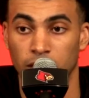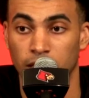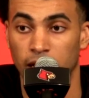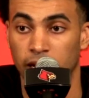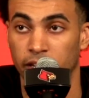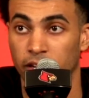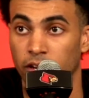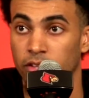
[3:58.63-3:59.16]

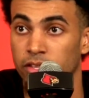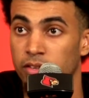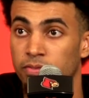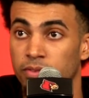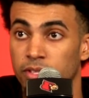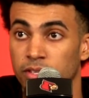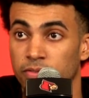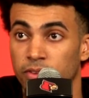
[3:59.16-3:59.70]
blocking it on the
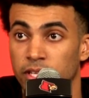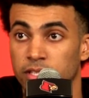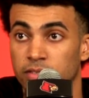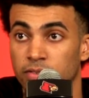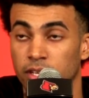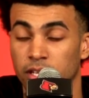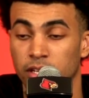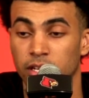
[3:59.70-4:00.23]

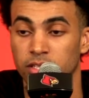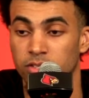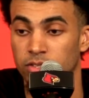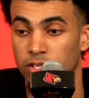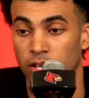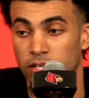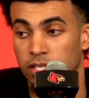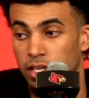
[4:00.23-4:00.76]
defensive end. As you
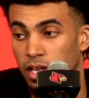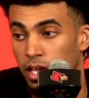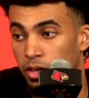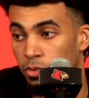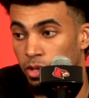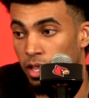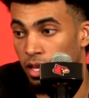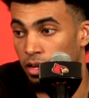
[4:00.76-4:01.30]
saw today,
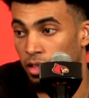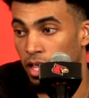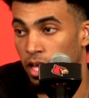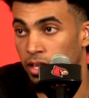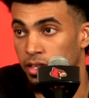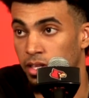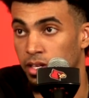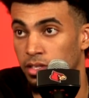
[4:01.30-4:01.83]
we let a
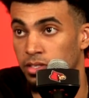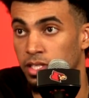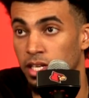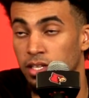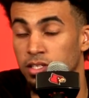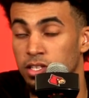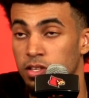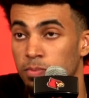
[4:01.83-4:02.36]
lot of things
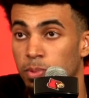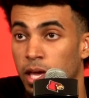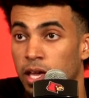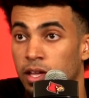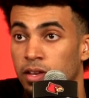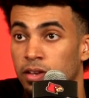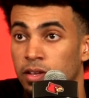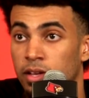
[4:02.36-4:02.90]
get into the
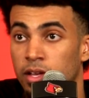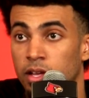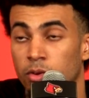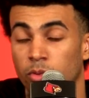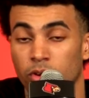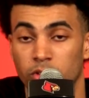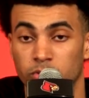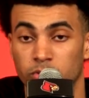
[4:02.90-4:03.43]
paint,
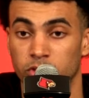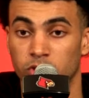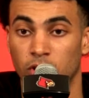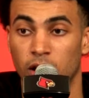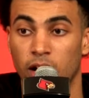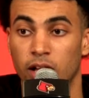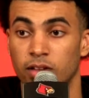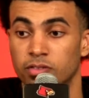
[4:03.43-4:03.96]
whether
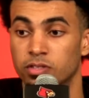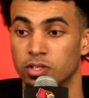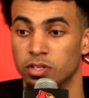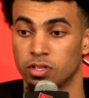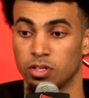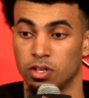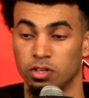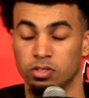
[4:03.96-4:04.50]
drives
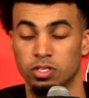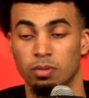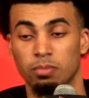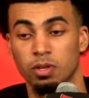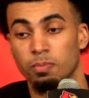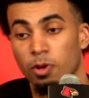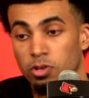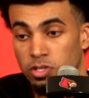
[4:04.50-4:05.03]
or, you know,
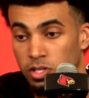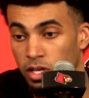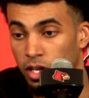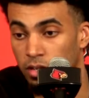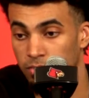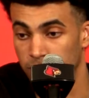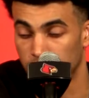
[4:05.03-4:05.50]
somebody posting up.